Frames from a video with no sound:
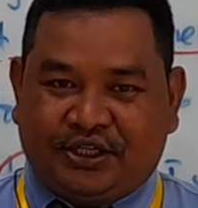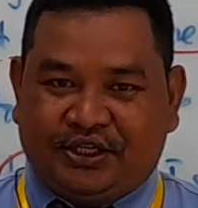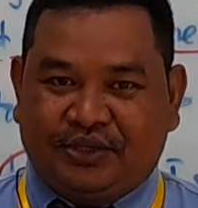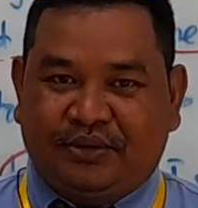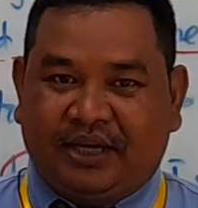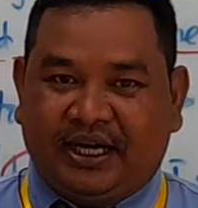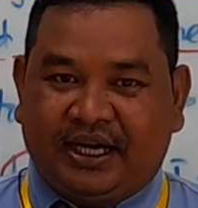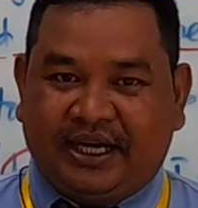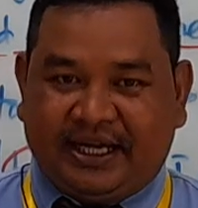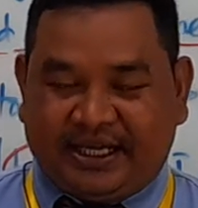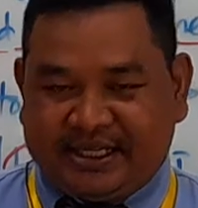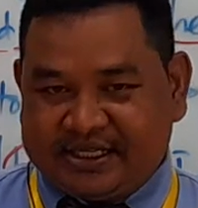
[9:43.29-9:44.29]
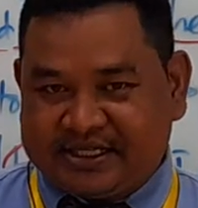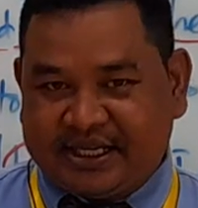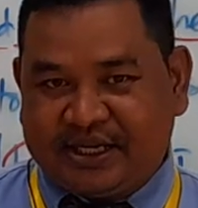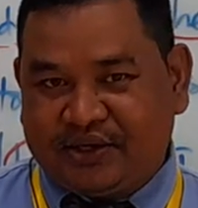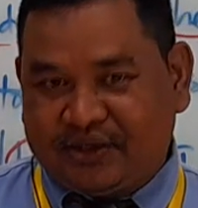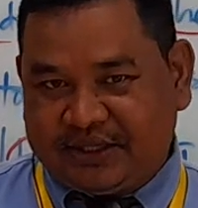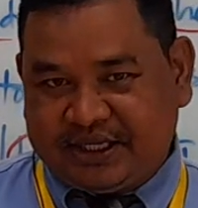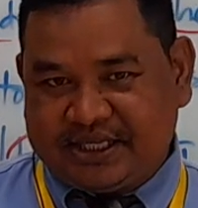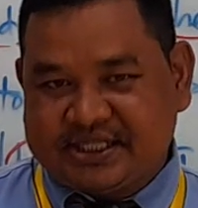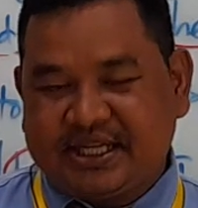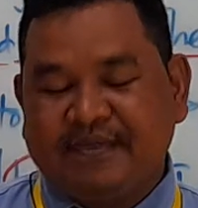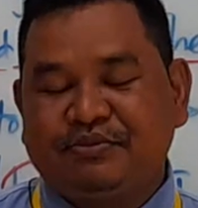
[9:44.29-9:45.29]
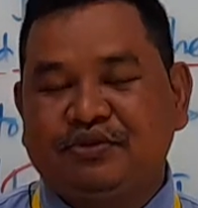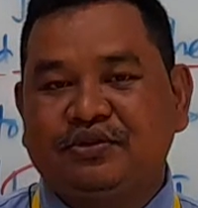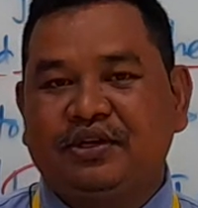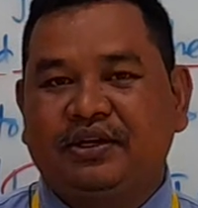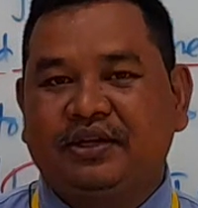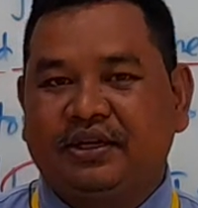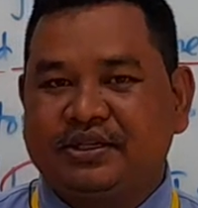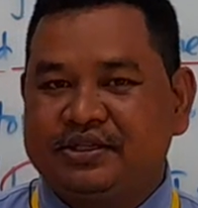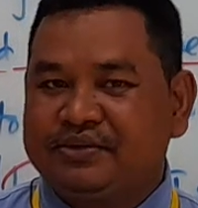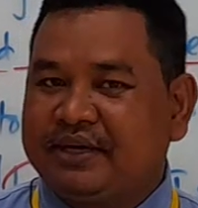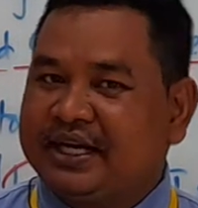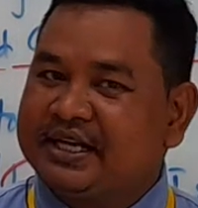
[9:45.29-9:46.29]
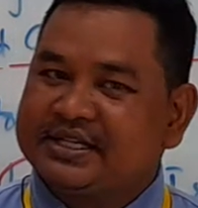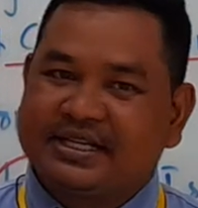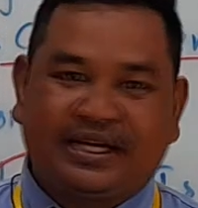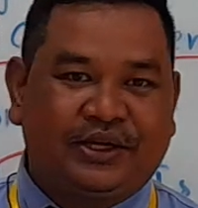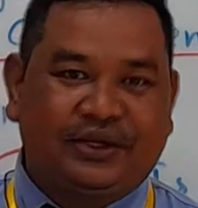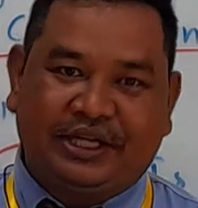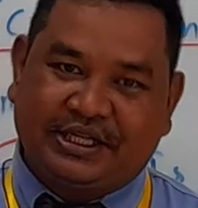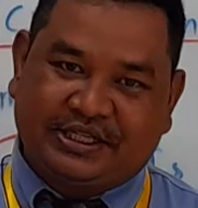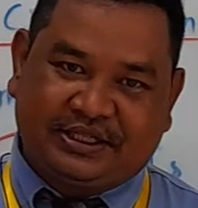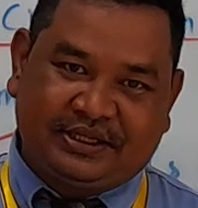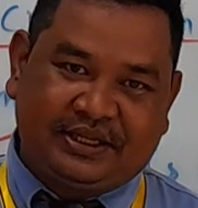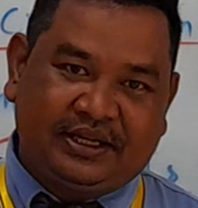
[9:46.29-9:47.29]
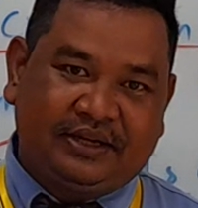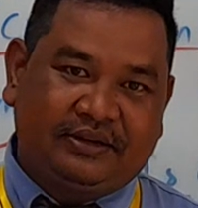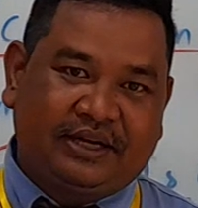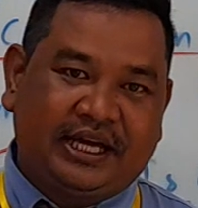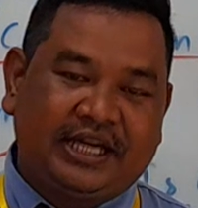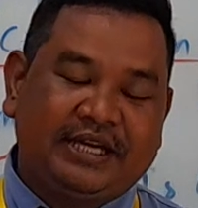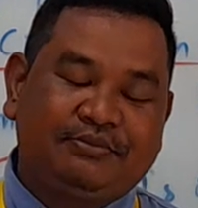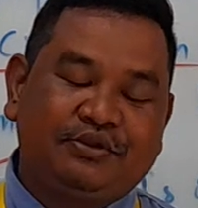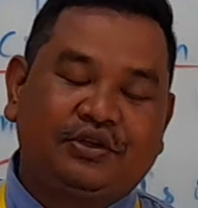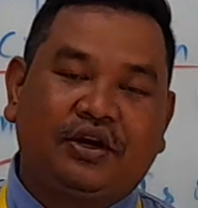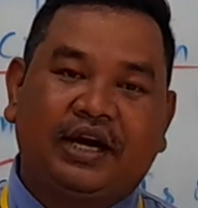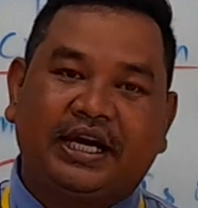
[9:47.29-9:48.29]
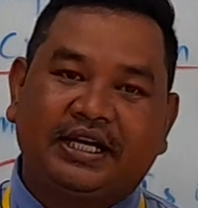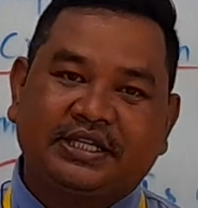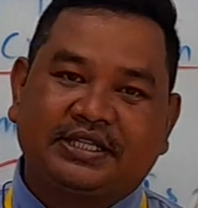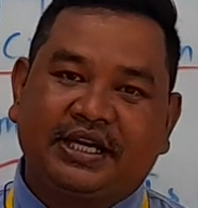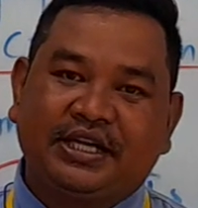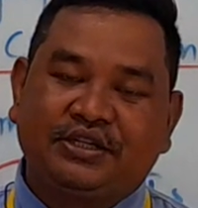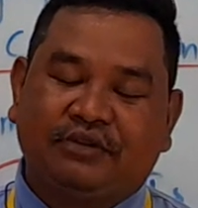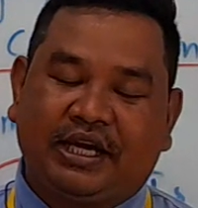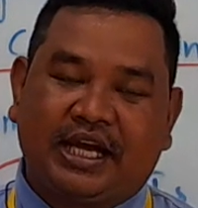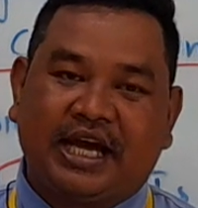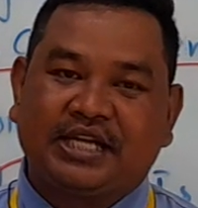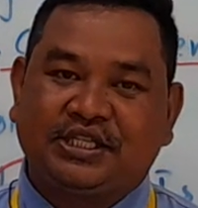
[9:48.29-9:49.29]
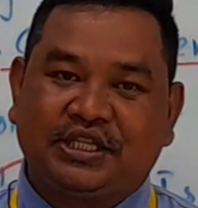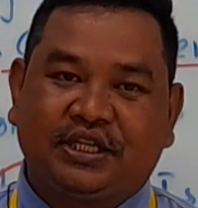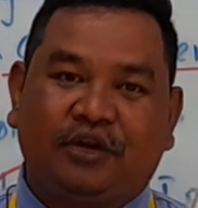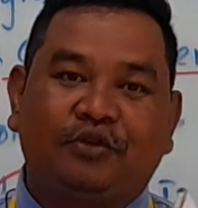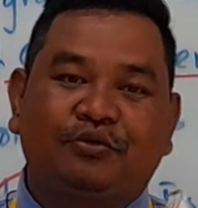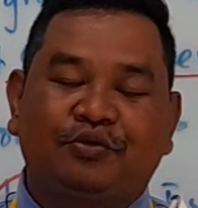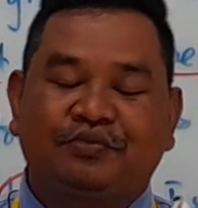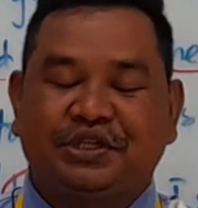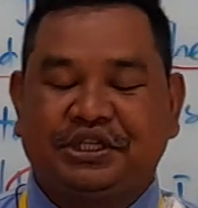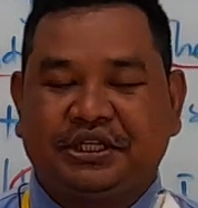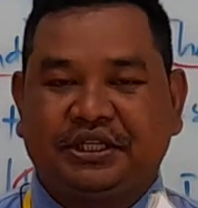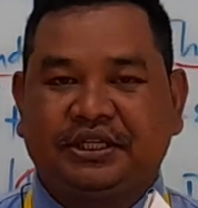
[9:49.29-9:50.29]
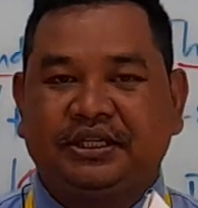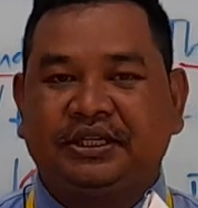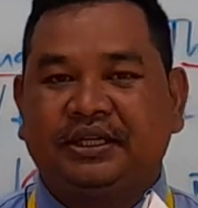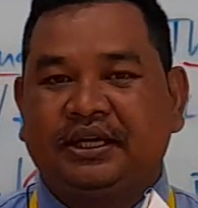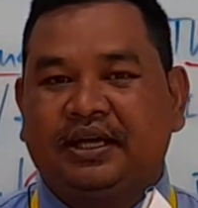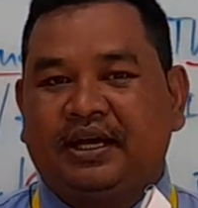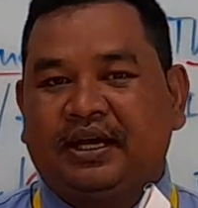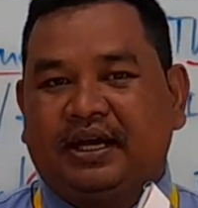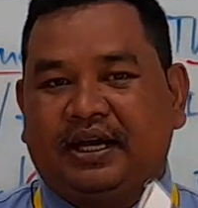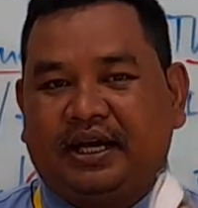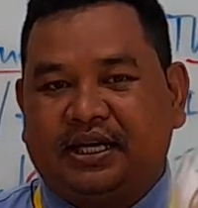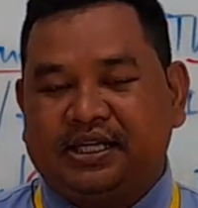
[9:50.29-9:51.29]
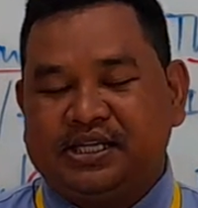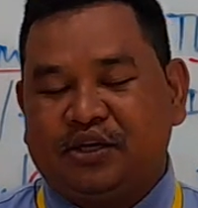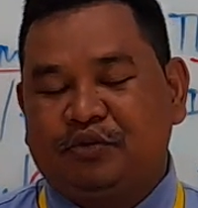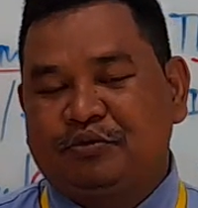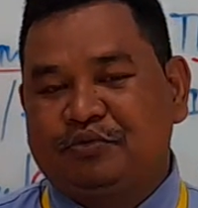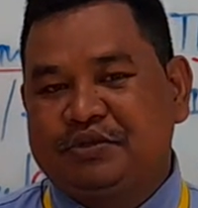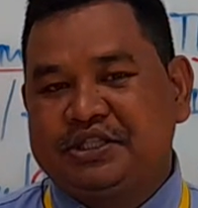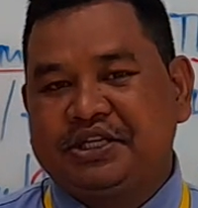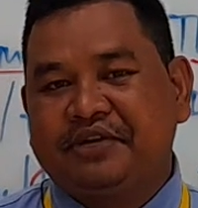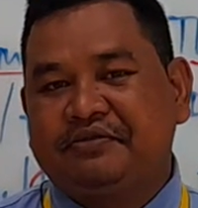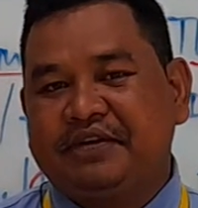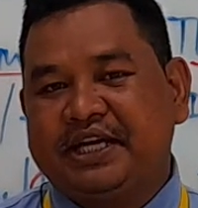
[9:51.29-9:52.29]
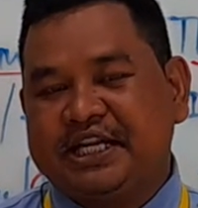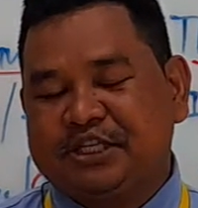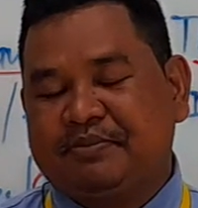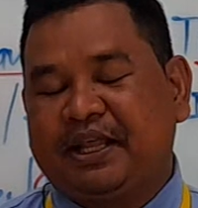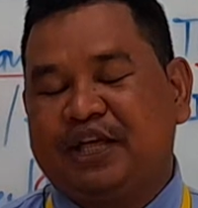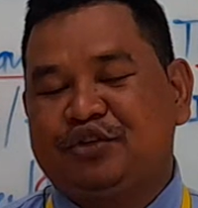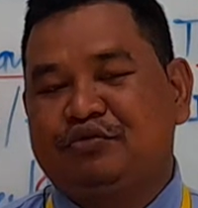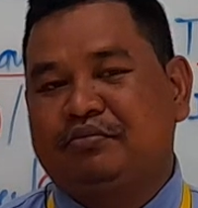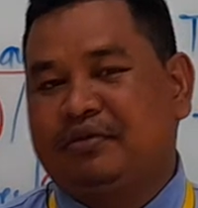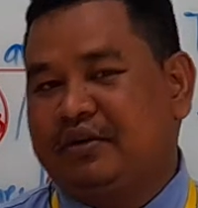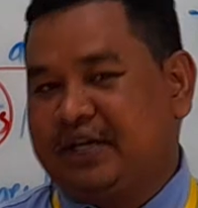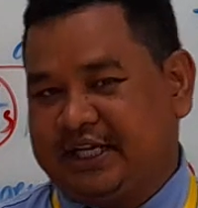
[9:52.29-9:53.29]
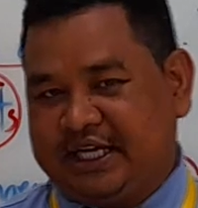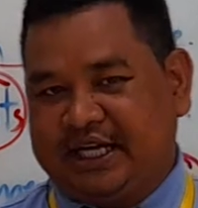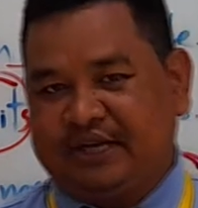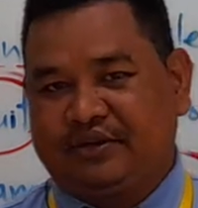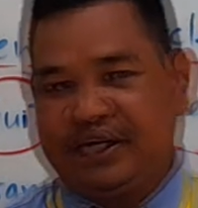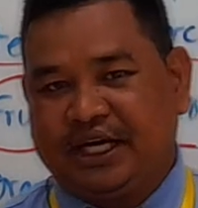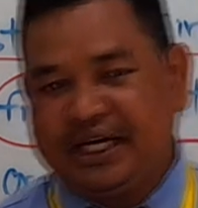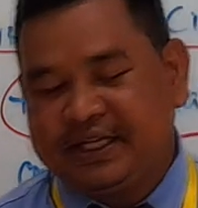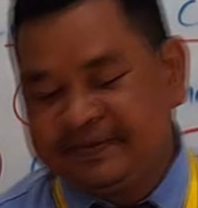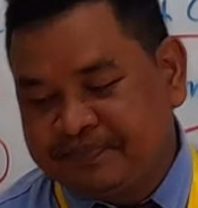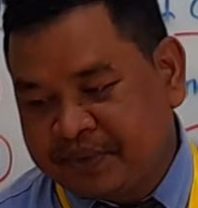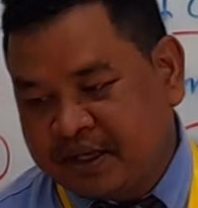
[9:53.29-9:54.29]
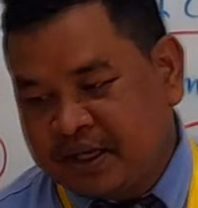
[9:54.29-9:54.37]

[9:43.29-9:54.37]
you understand all this. If you you understand all this, okay? If you don't understand, you can ask the homeroom teacher, and the homeroom teacher will explain you more on that, okay?